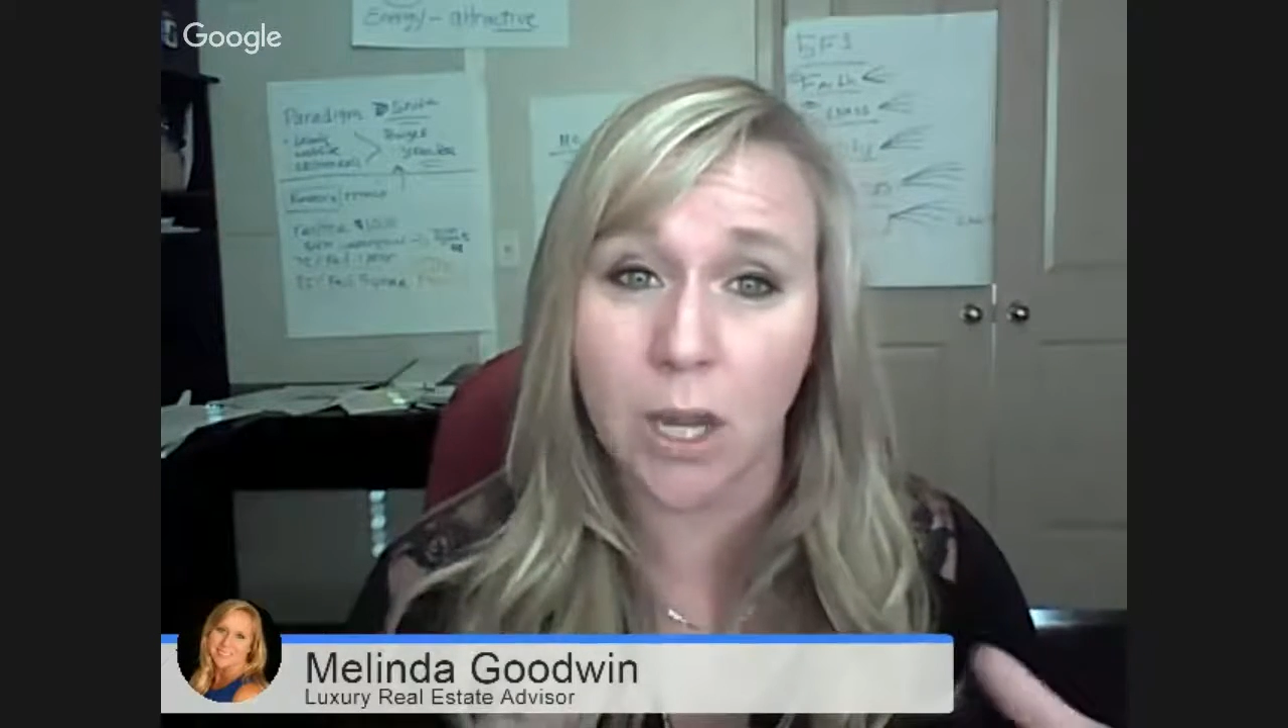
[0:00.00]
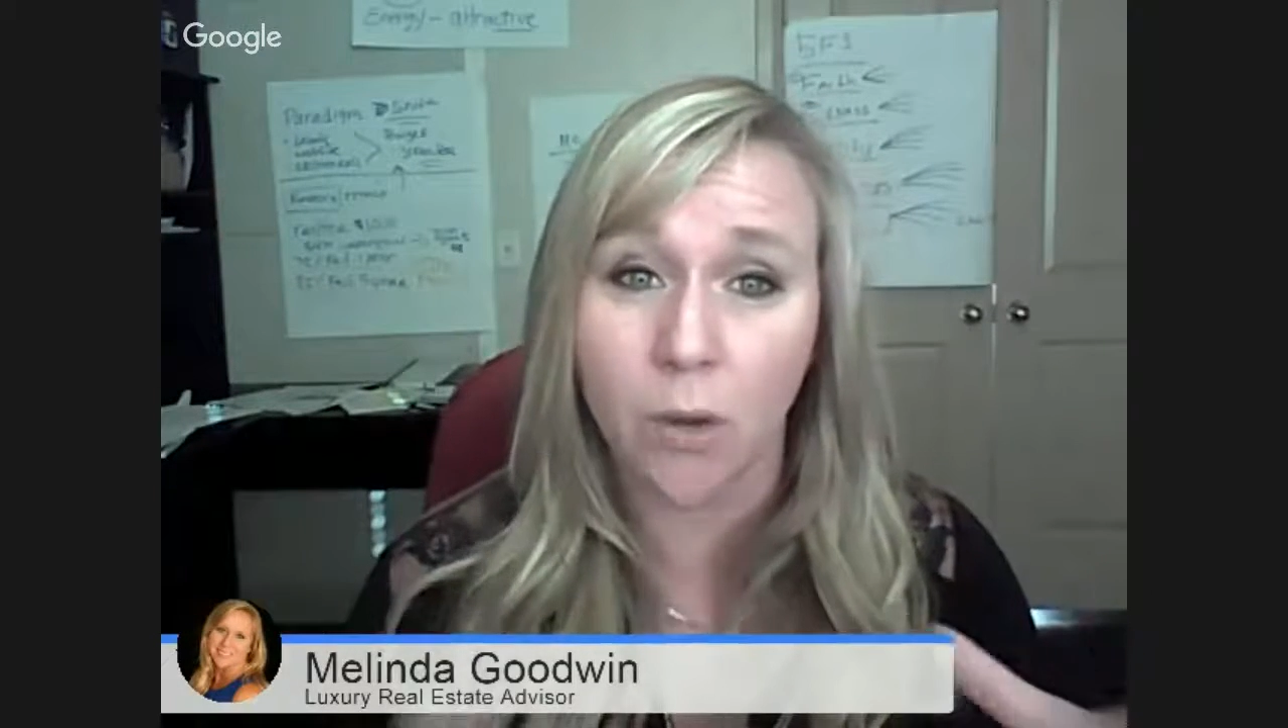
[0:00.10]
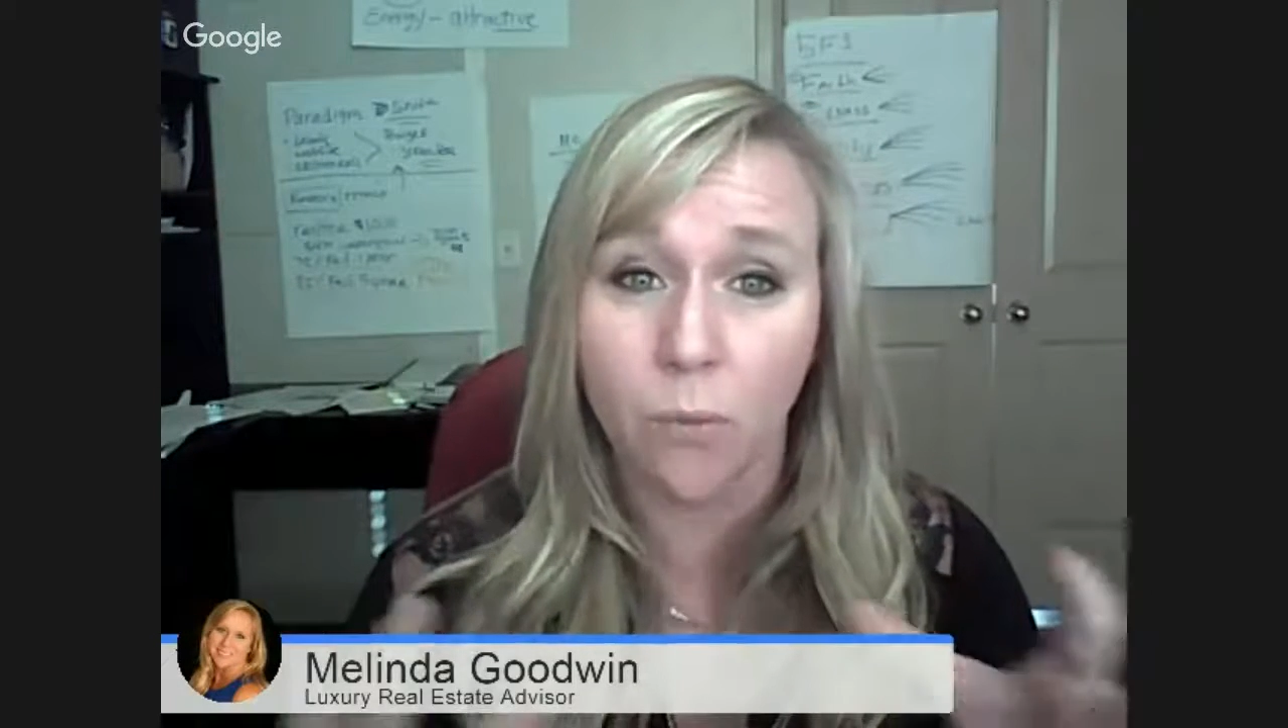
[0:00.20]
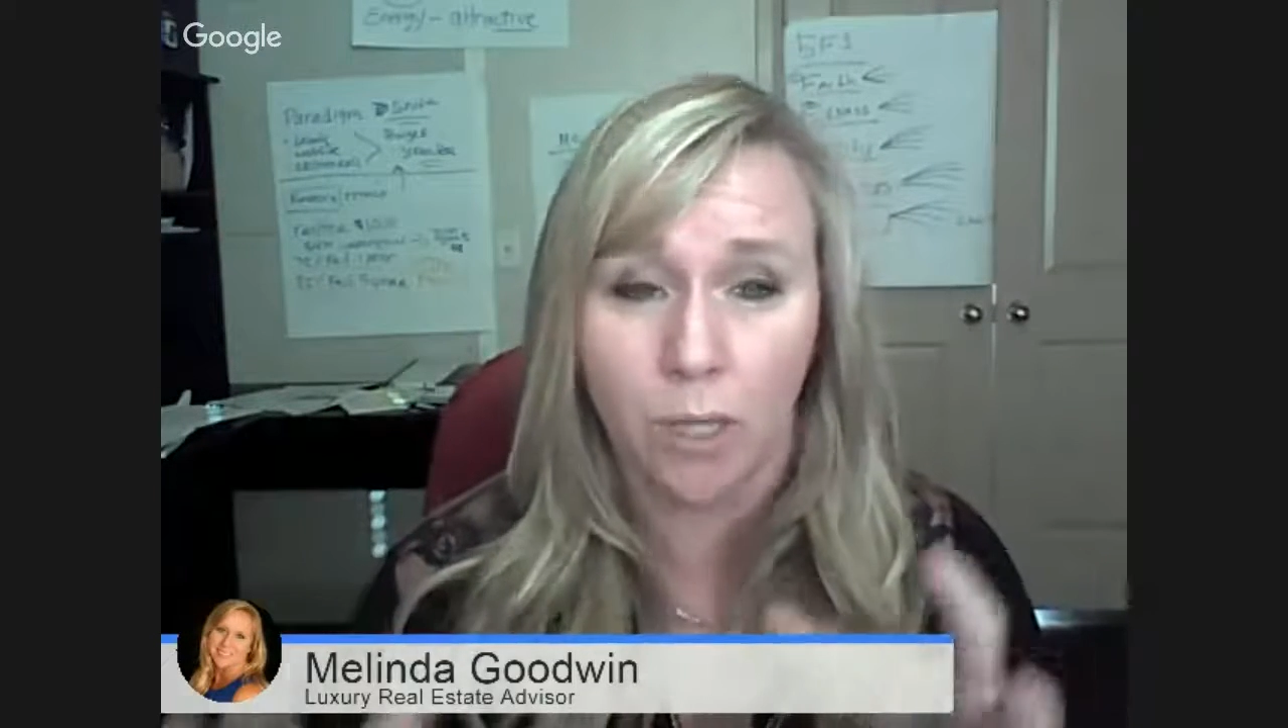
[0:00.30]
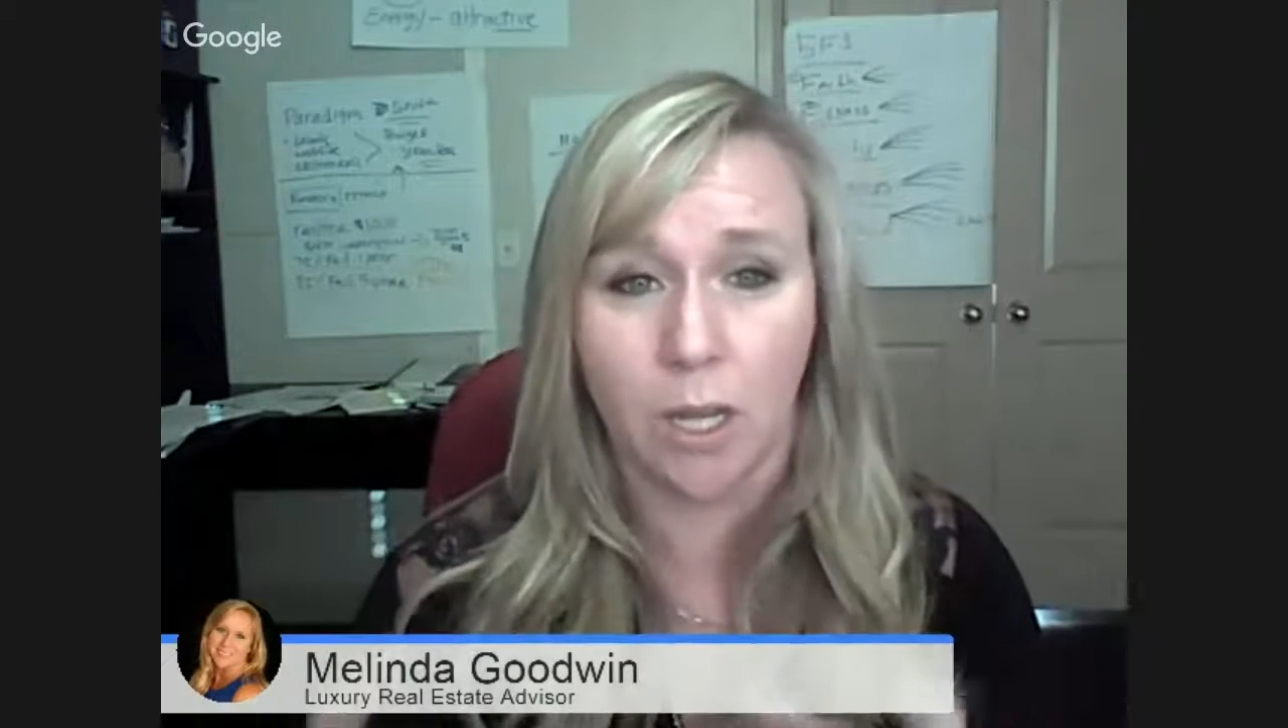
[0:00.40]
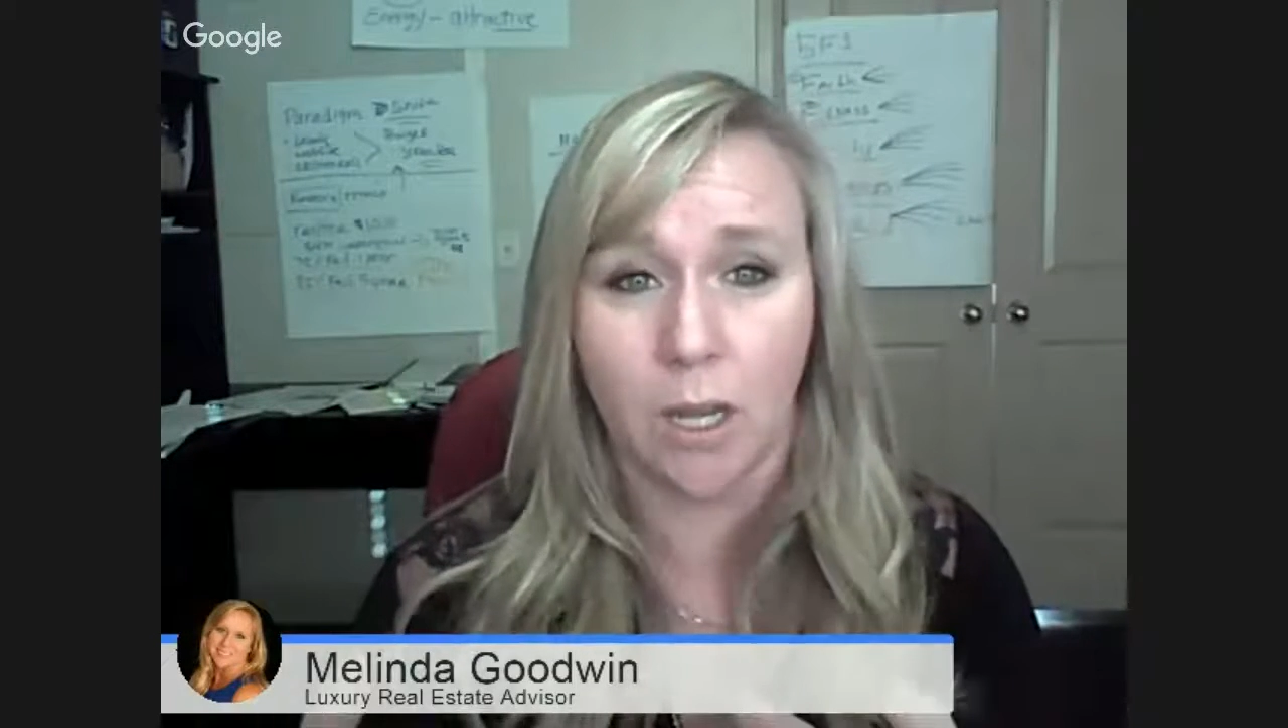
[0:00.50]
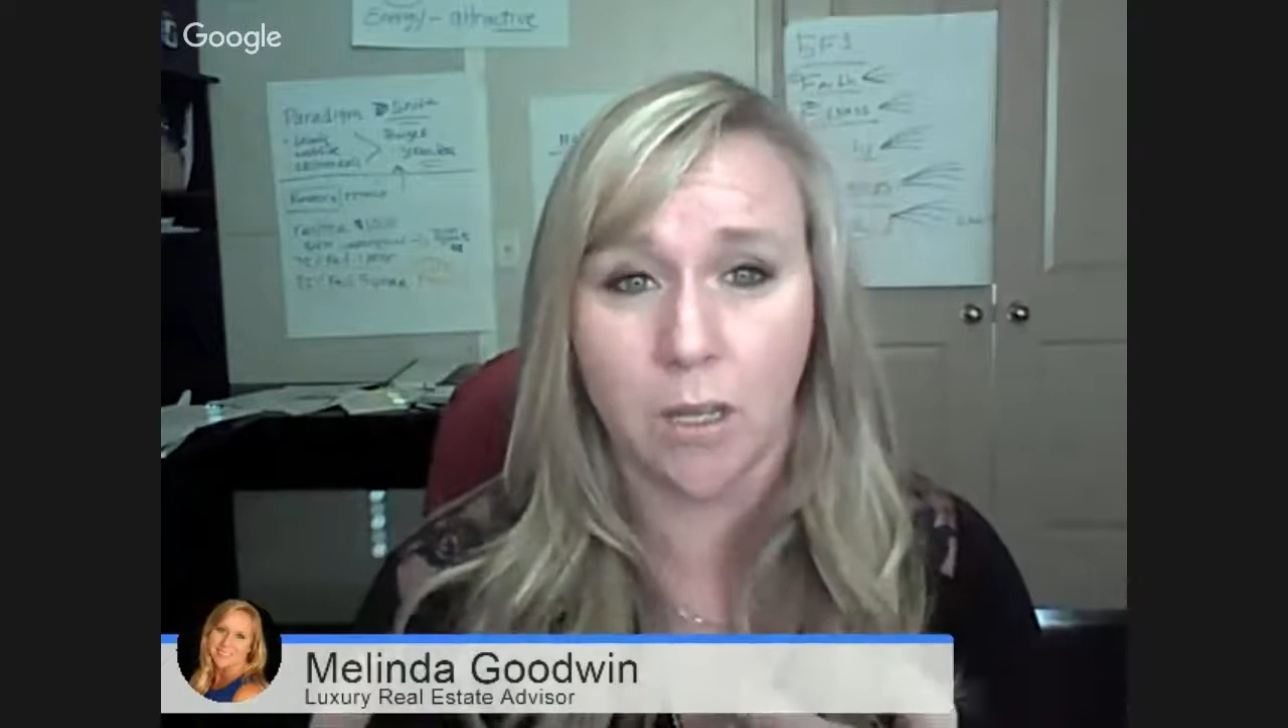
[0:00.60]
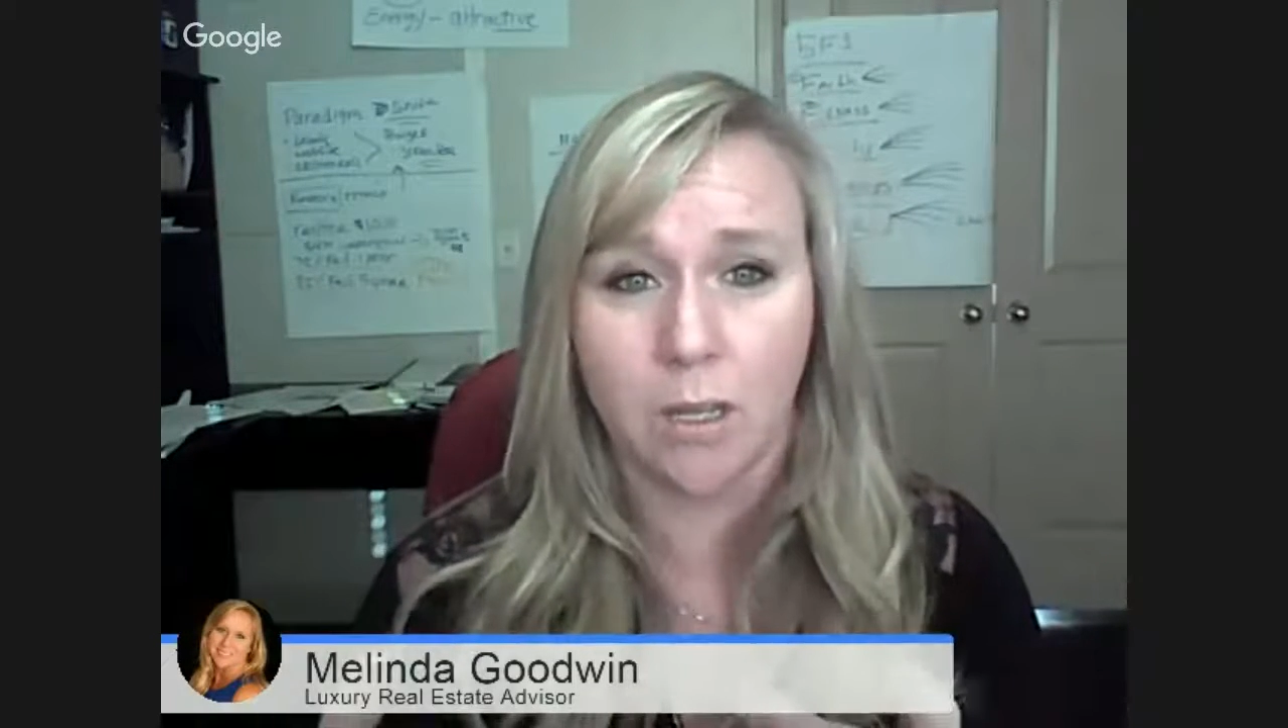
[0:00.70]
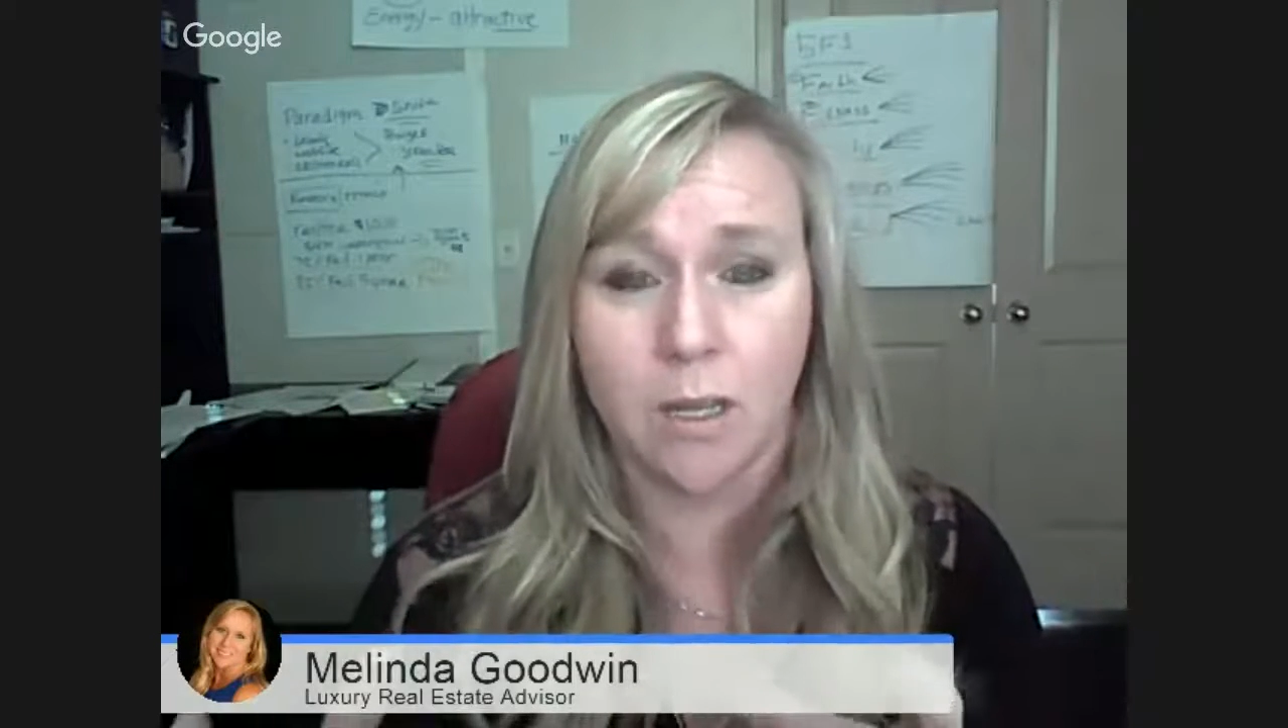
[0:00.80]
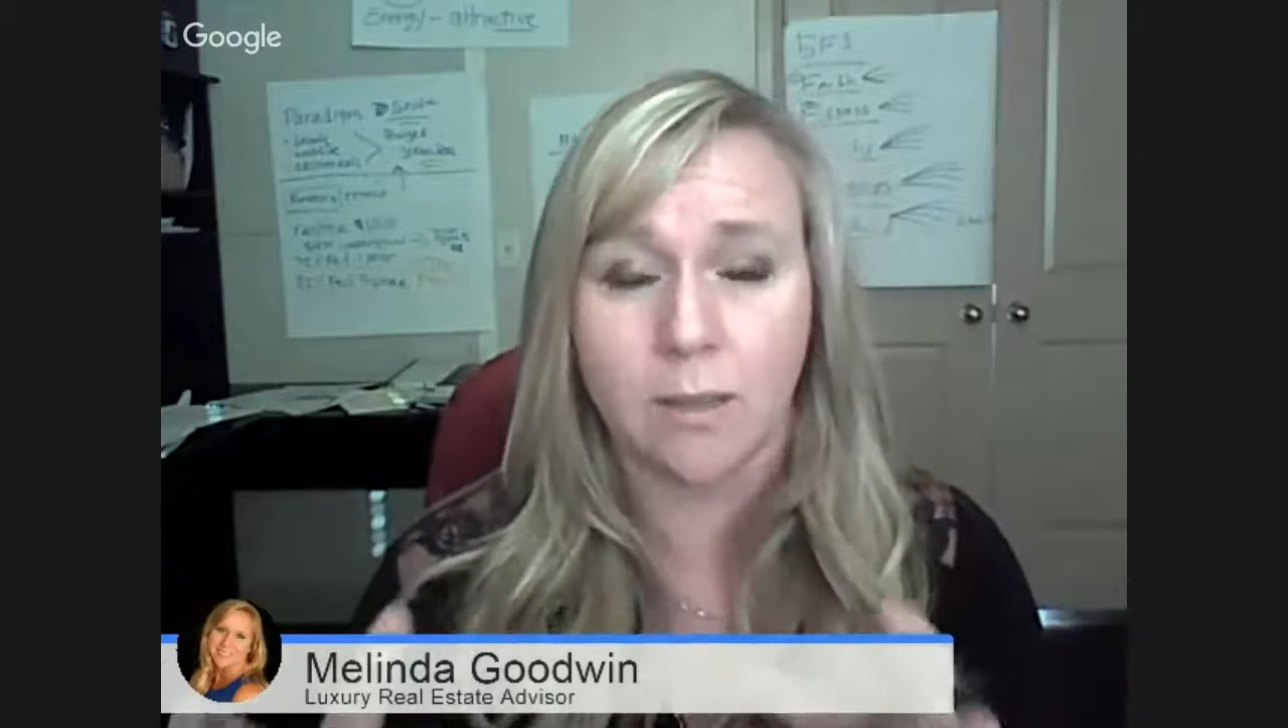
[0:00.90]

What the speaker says: area